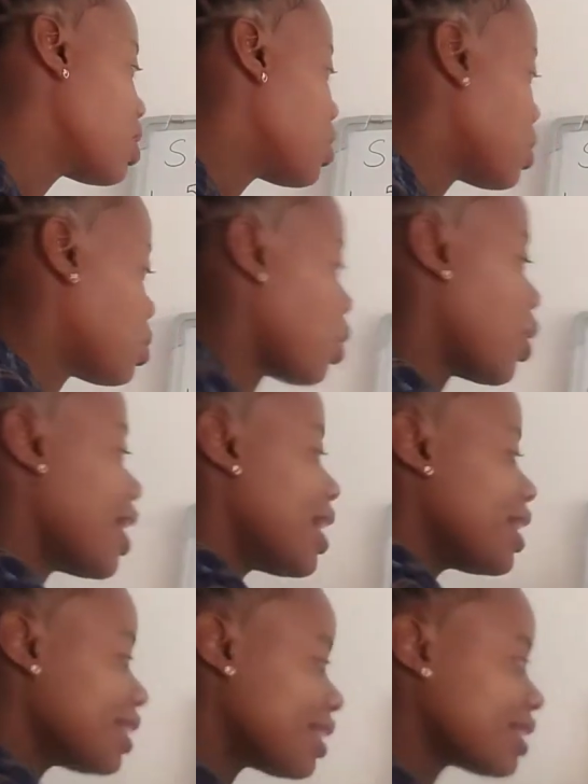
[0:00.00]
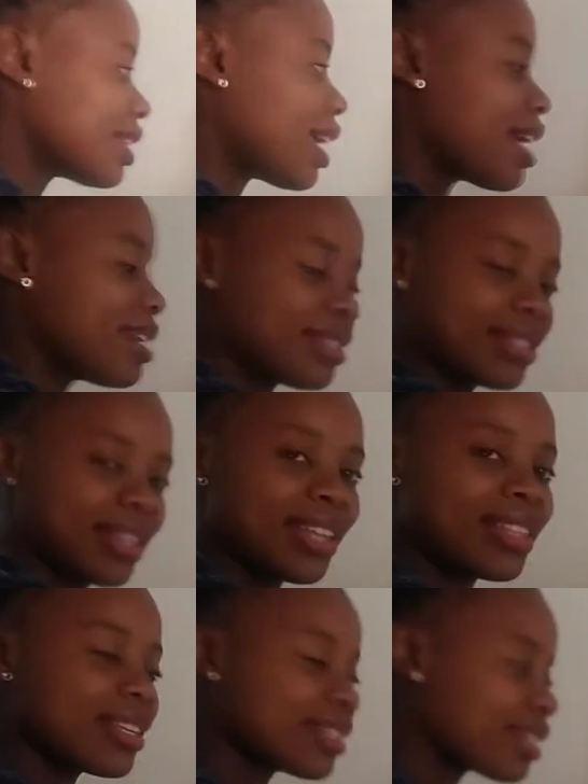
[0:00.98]
So in this case,
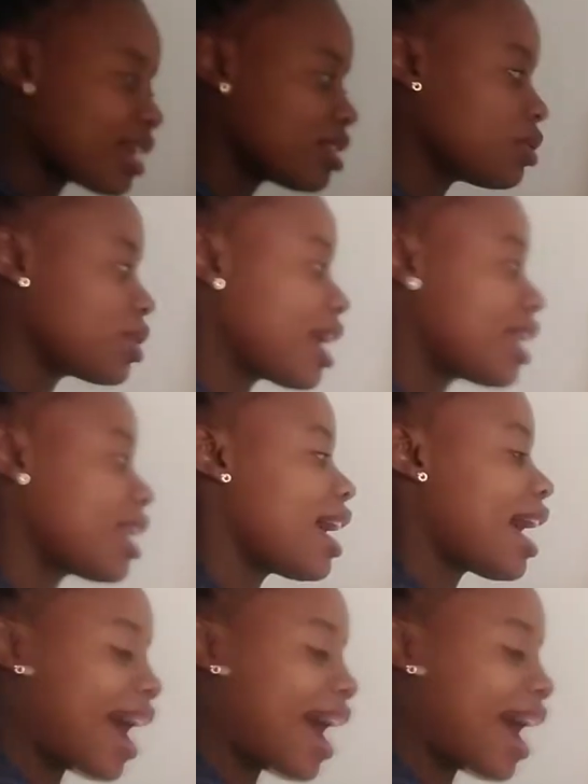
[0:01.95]
you can